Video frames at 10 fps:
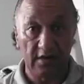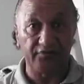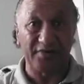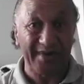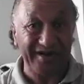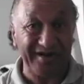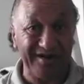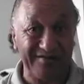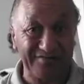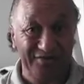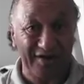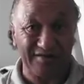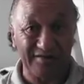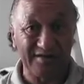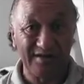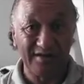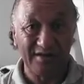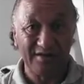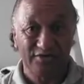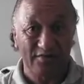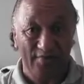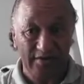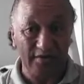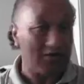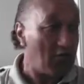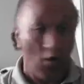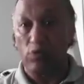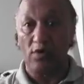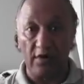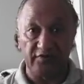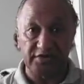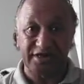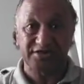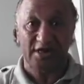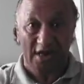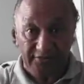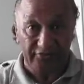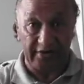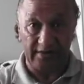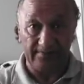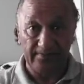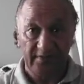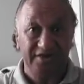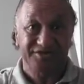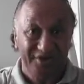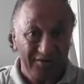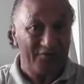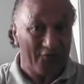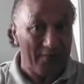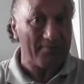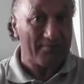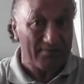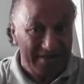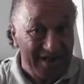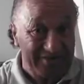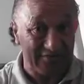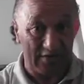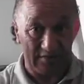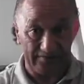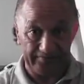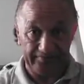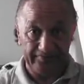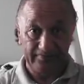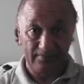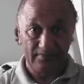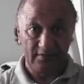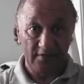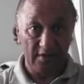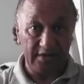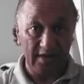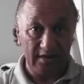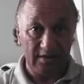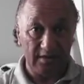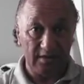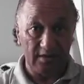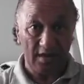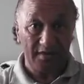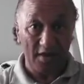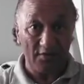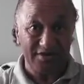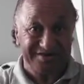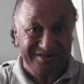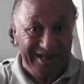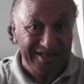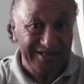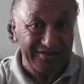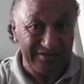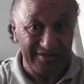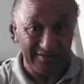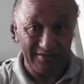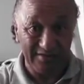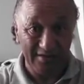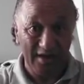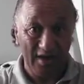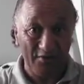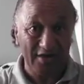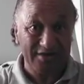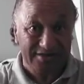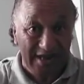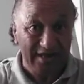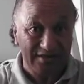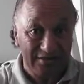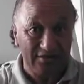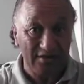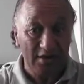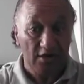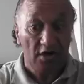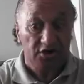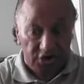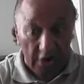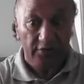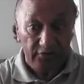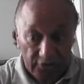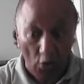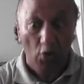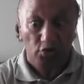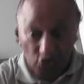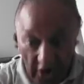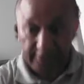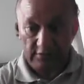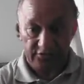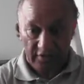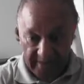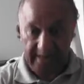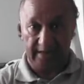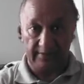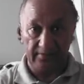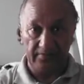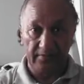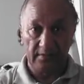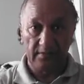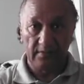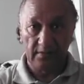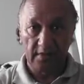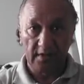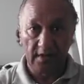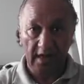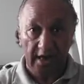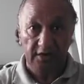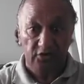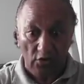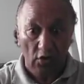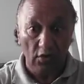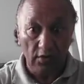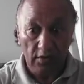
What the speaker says: of the Manukau title to Britain all over this country. It's not from Matatua. Okay? I want to say that to you. I want to say it to you. Show your title to me and your